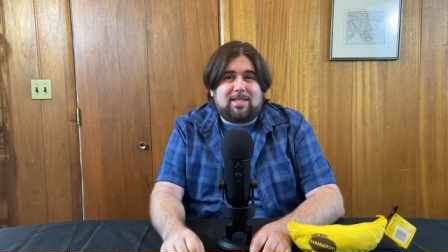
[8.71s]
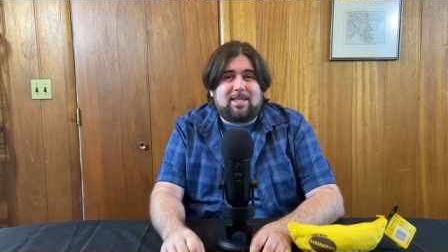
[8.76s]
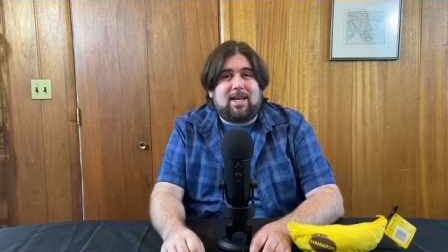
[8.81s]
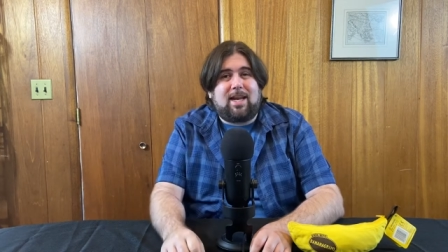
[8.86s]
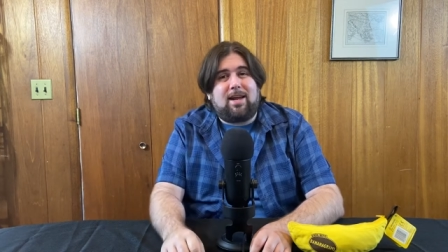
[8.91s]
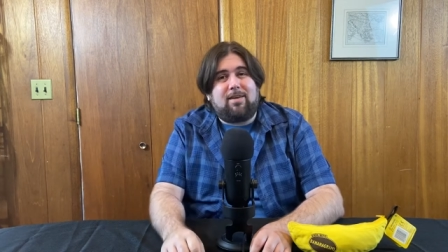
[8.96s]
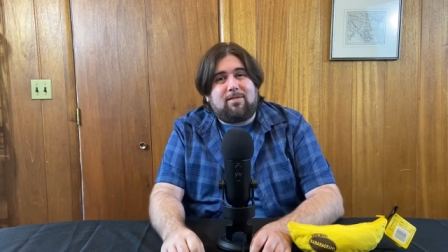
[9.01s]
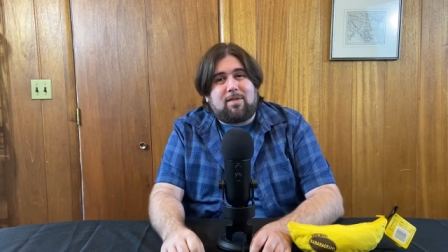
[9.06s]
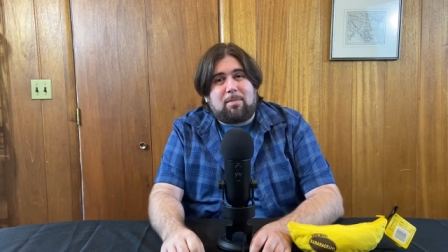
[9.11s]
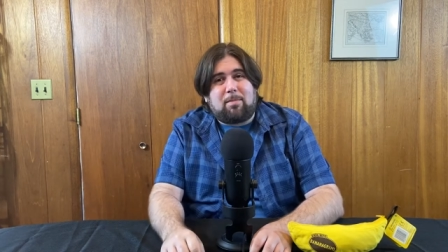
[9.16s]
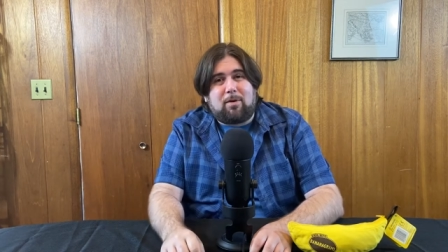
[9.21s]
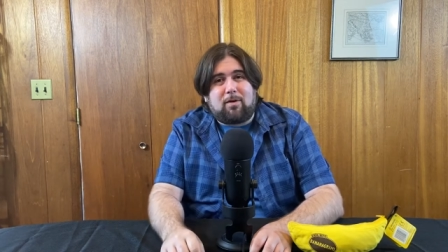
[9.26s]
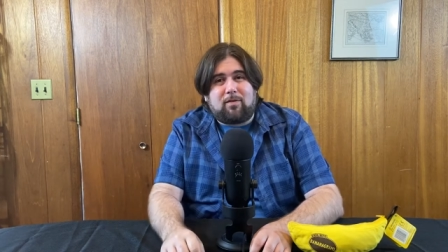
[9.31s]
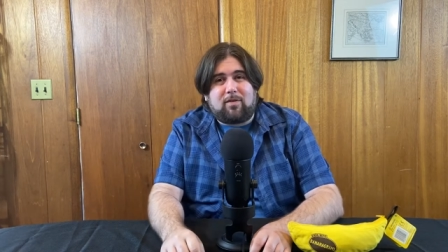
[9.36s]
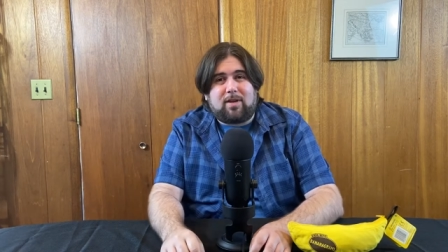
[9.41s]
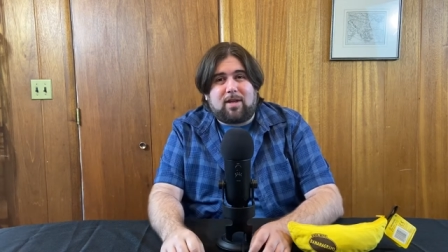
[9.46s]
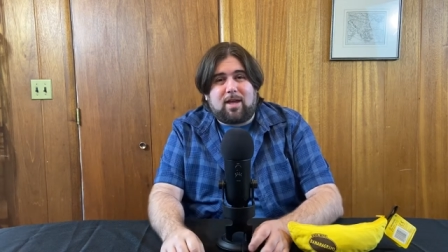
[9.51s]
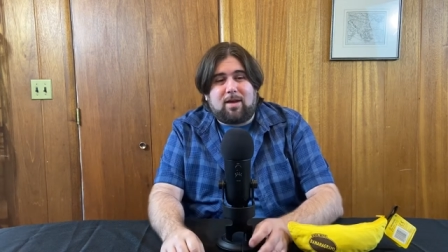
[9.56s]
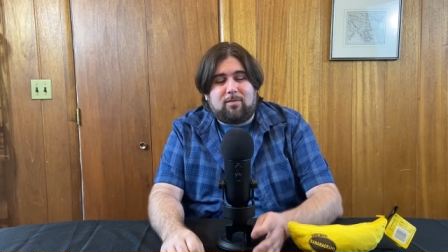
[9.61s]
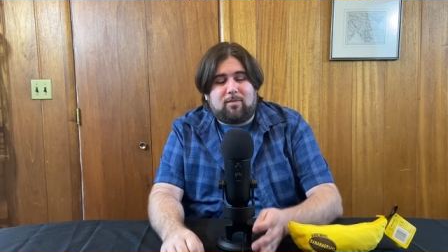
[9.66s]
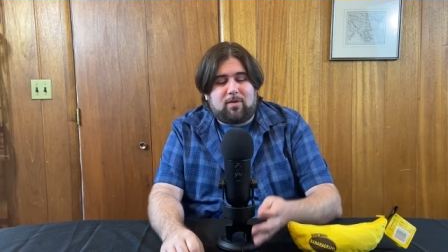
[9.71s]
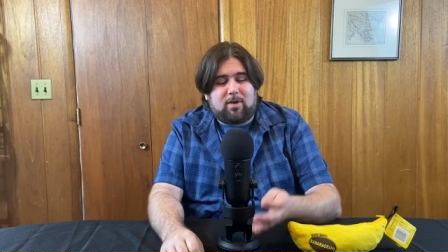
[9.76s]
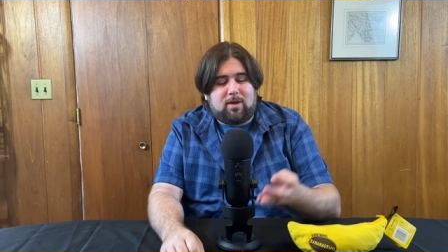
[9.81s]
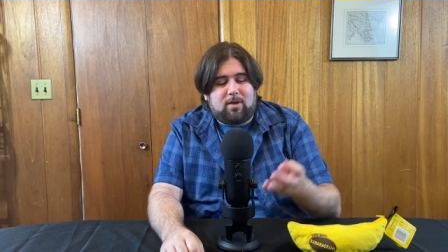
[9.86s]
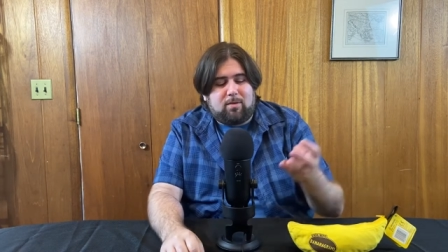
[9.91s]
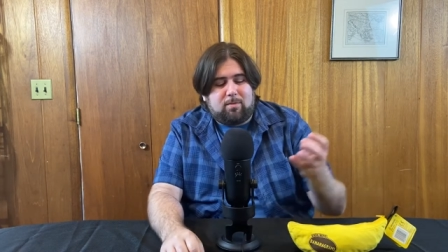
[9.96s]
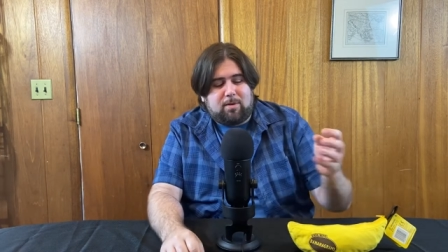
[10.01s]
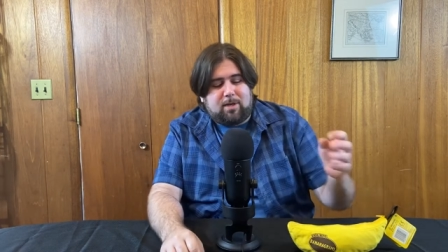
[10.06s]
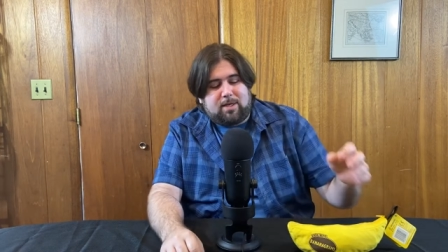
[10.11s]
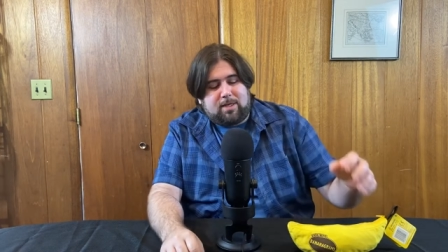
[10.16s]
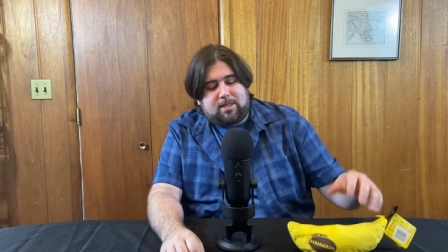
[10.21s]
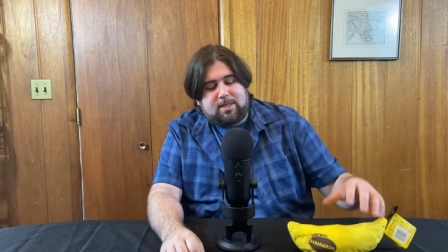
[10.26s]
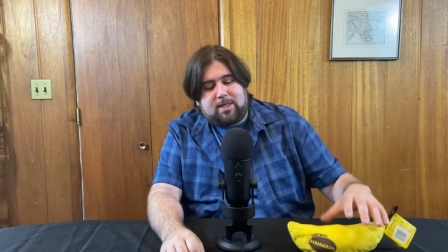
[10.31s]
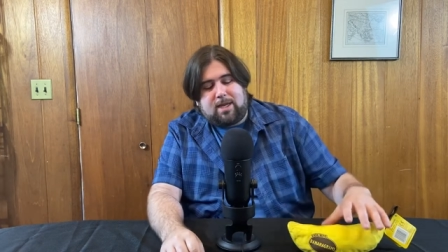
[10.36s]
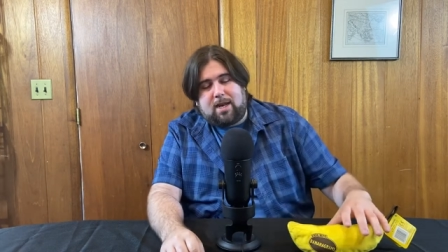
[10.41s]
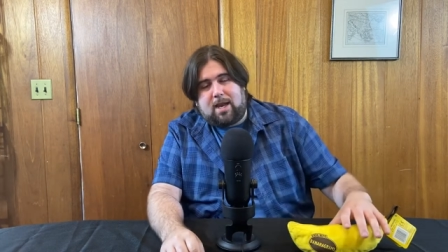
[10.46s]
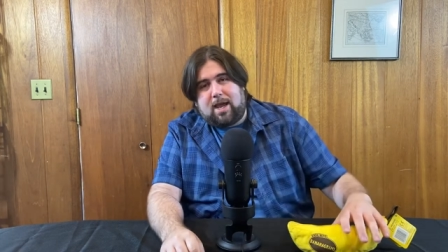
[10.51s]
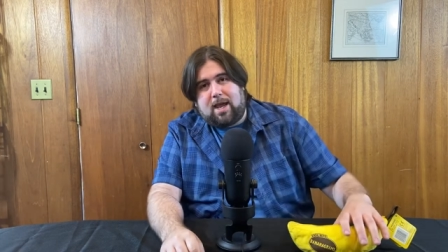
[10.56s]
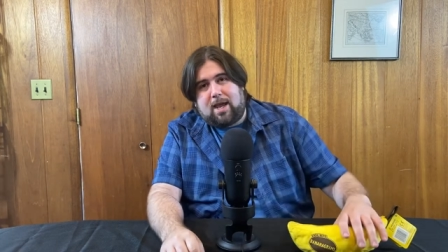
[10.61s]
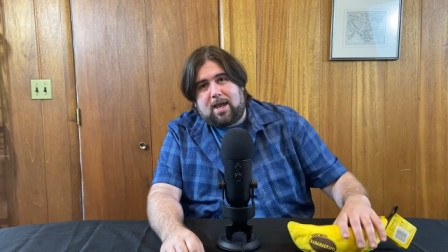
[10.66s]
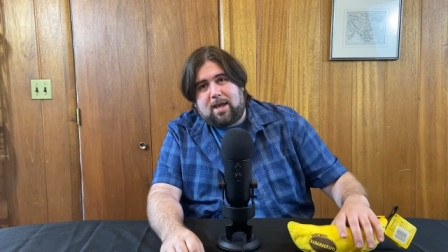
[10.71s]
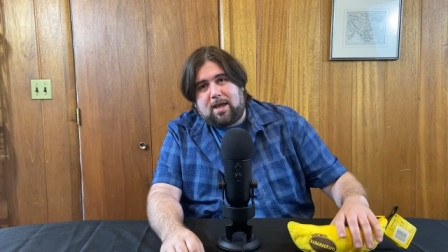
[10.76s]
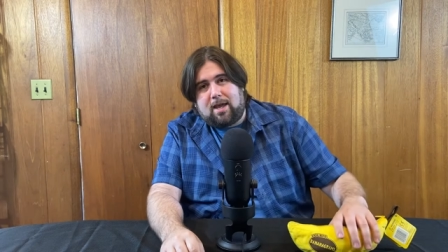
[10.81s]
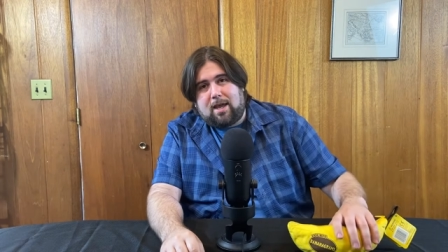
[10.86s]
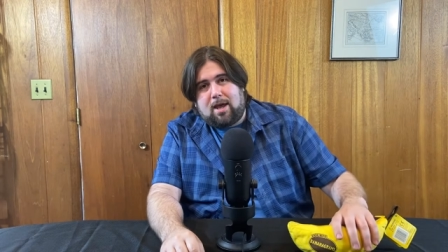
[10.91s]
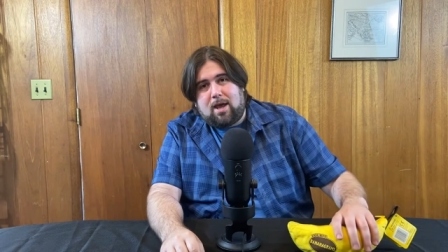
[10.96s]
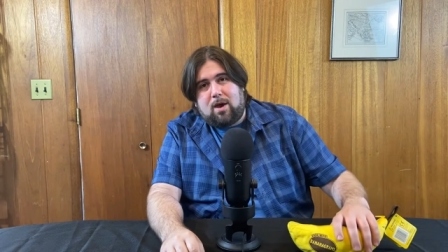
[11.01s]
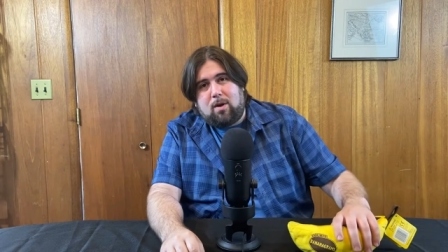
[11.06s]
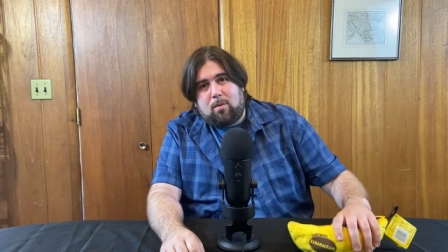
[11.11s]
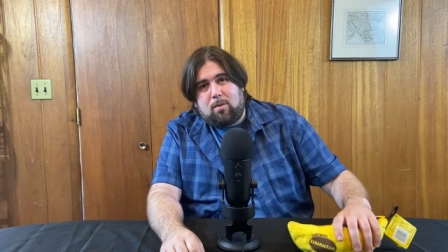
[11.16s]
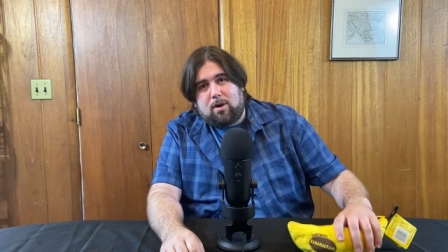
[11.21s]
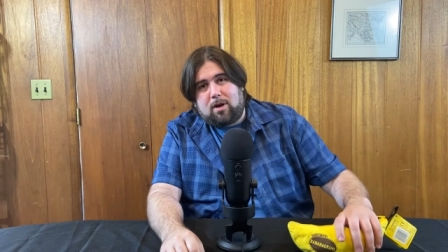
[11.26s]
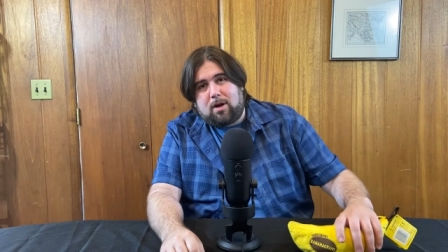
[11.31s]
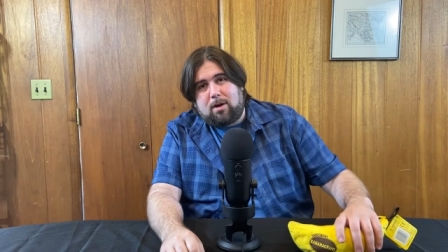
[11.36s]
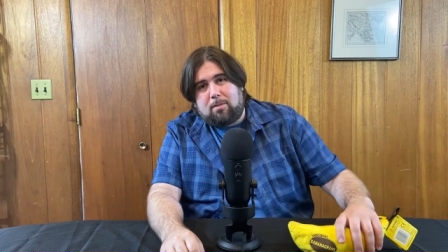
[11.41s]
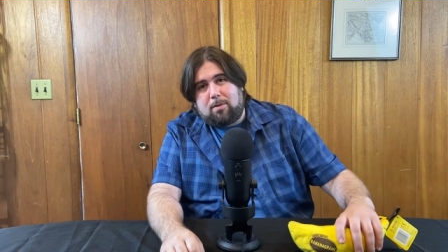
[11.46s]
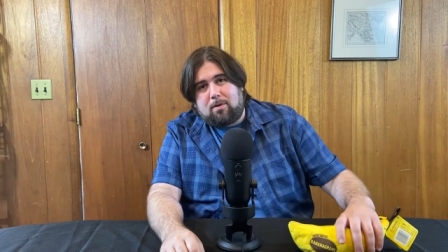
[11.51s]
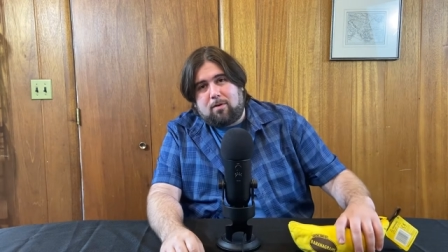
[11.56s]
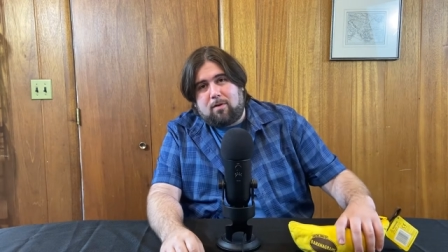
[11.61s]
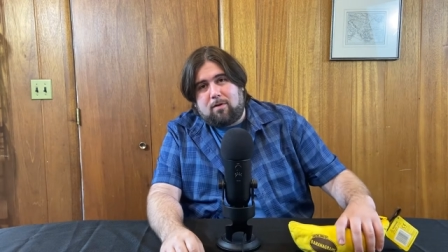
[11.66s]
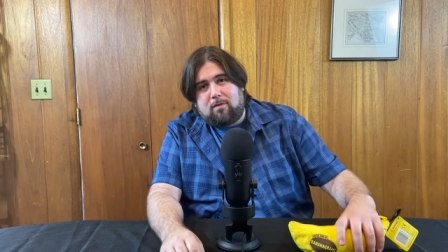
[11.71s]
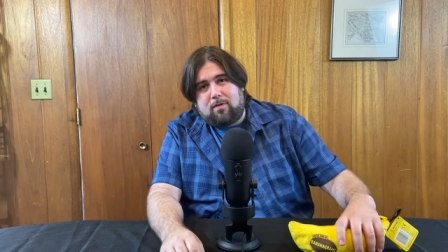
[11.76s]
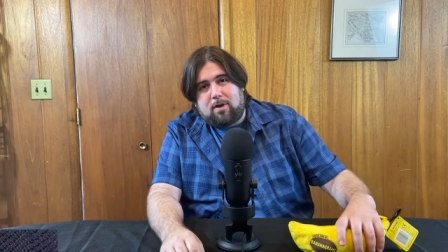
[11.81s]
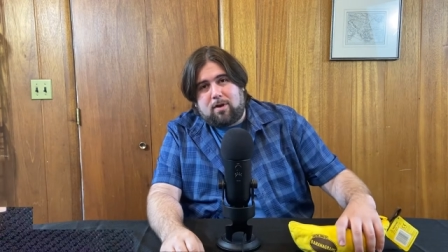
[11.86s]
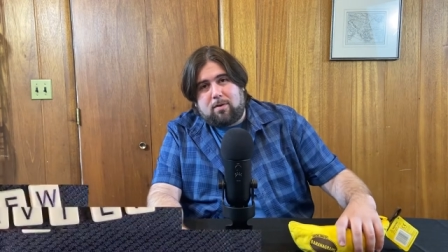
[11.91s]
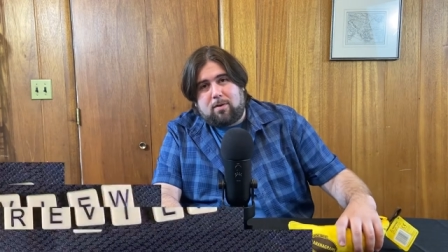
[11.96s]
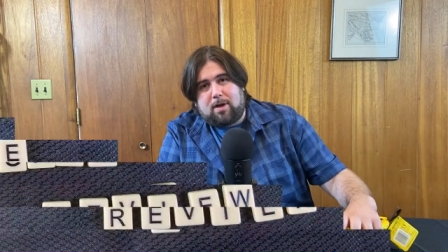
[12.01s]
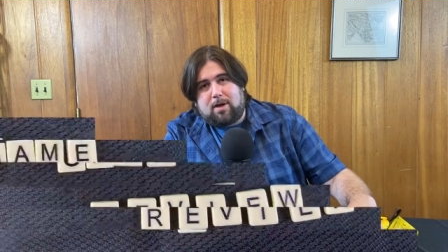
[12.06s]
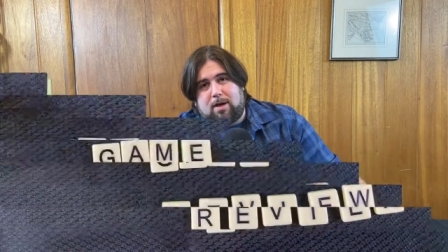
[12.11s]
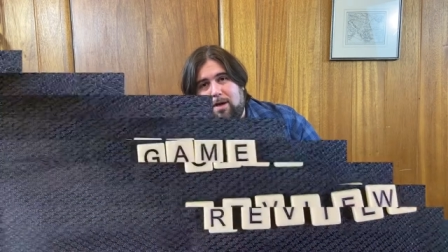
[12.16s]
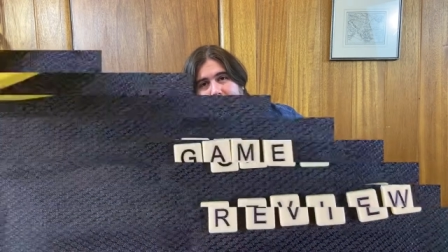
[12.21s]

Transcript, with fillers: then I have the perfect game for you because today we're going to be reviewing